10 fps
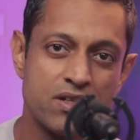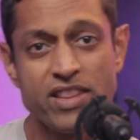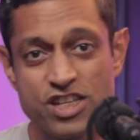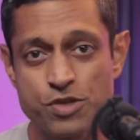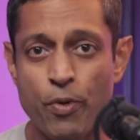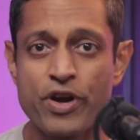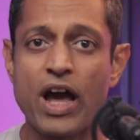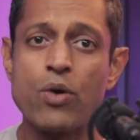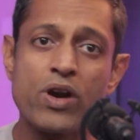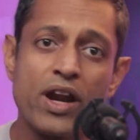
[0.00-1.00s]
At this point, I
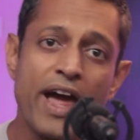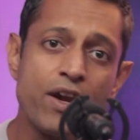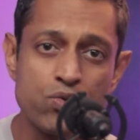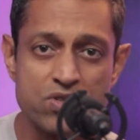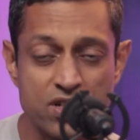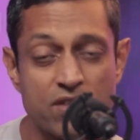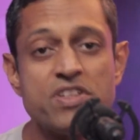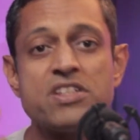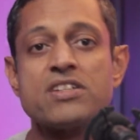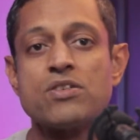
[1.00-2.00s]
would like to serve
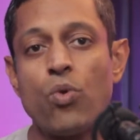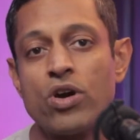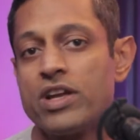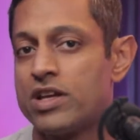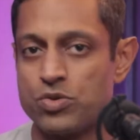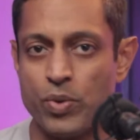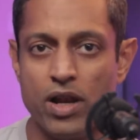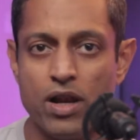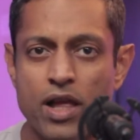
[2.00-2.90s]
this as a warning as well.